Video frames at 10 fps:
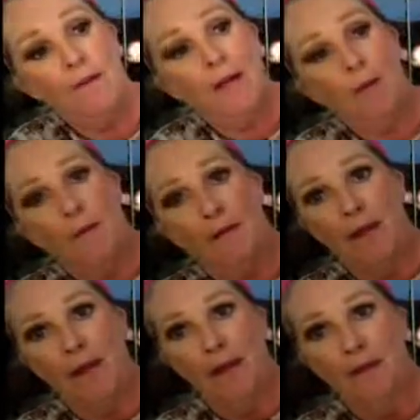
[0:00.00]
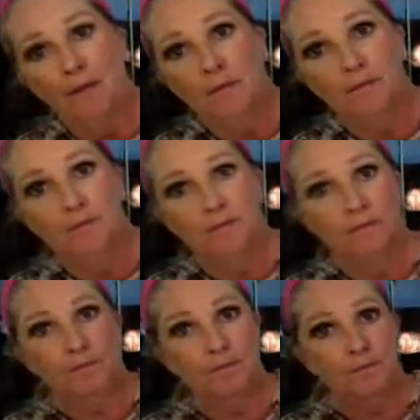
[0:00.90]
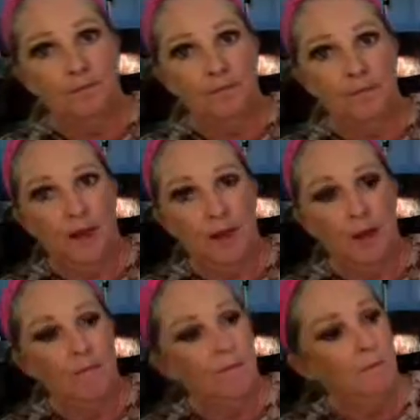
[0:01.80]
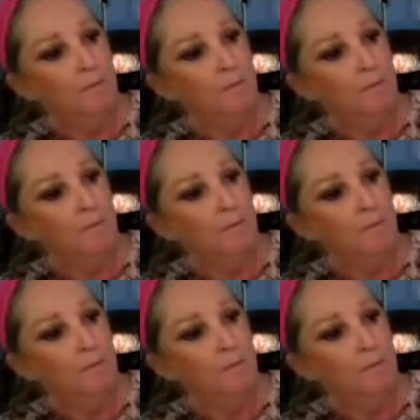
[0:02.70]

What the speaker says: that one there, that one